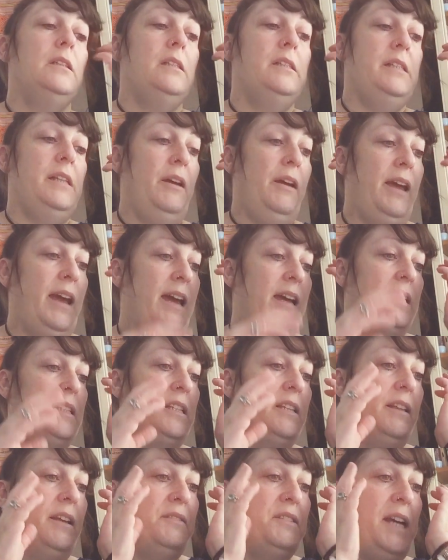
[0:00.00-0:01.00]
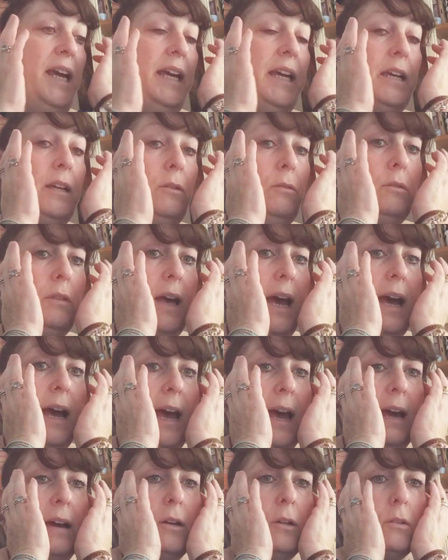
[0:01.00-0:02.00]
so yeah, so they've taken all that
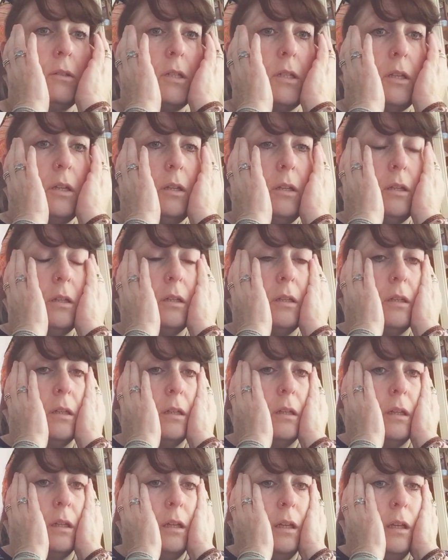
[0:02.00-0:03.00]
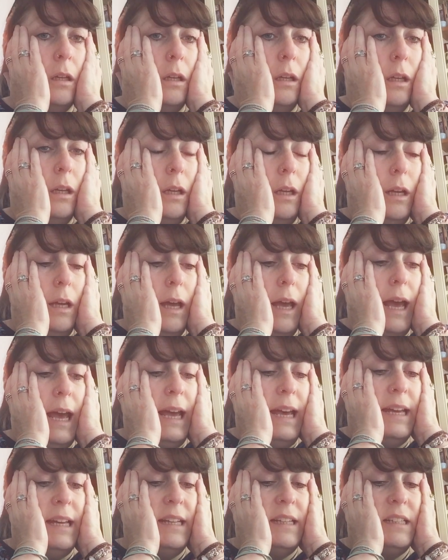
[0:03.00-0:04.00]
out.
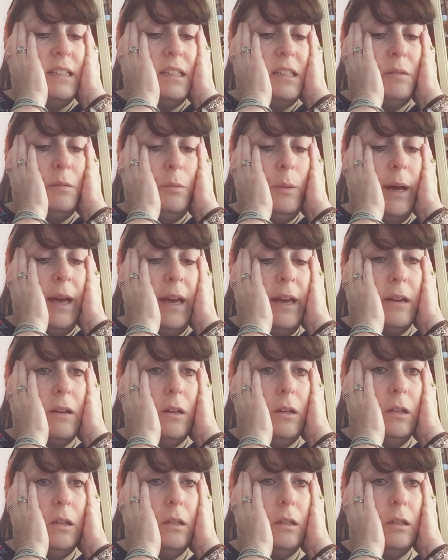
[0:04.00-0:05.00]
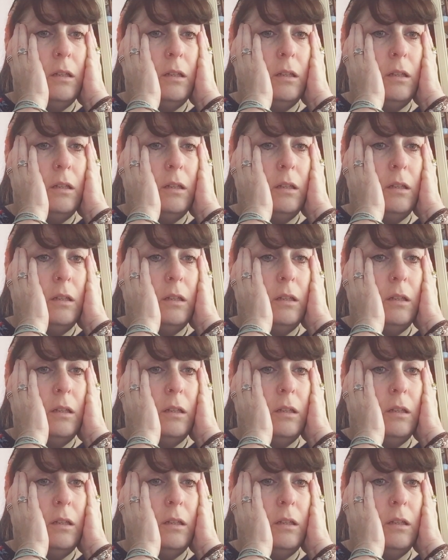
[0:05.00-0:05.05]
And well,